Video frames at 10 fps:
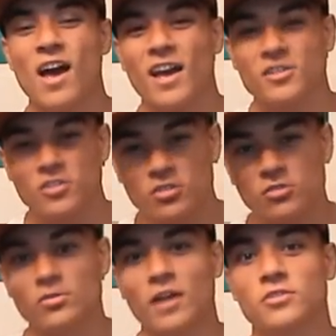and
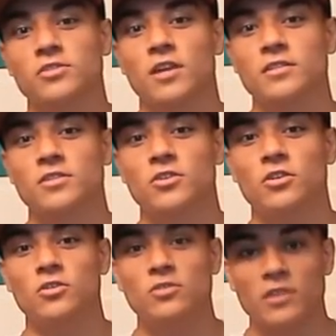two exercises you
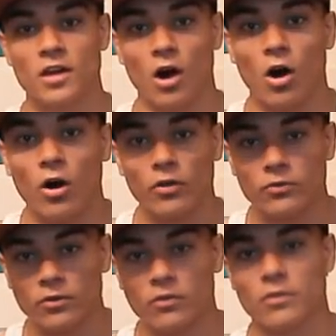could do to hit all
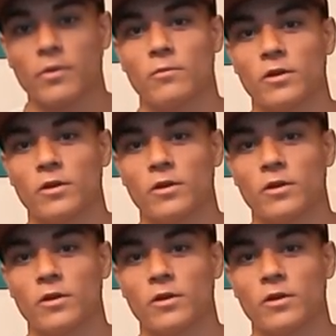three of them at